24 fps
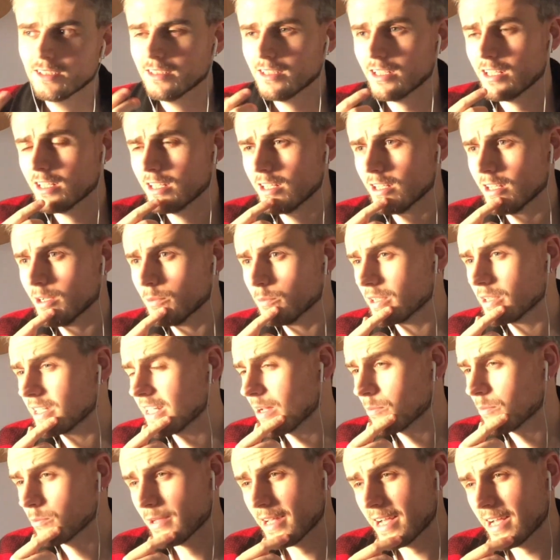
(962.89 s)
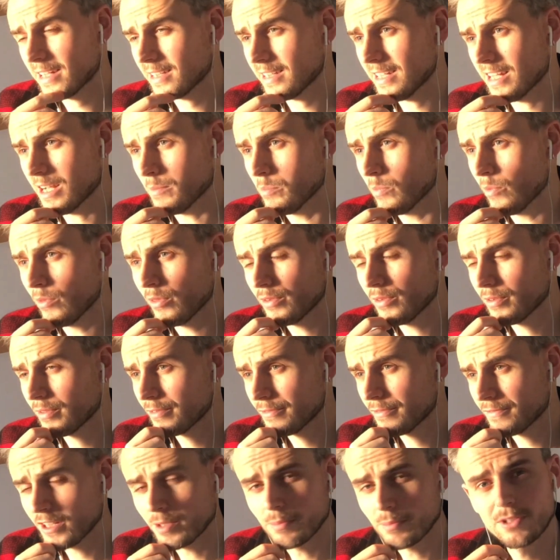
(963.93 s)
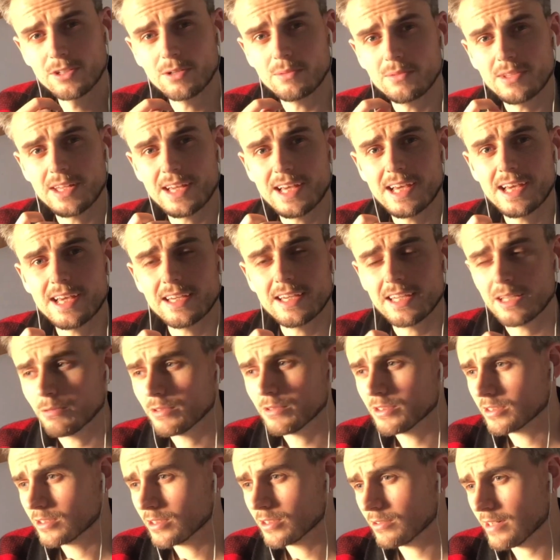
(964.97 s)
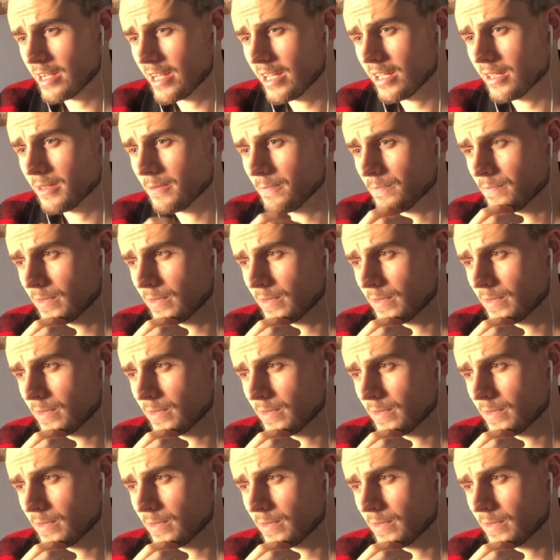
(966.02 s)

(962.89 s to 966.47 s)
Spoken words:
And again, we had like a month of filming up there. It was great.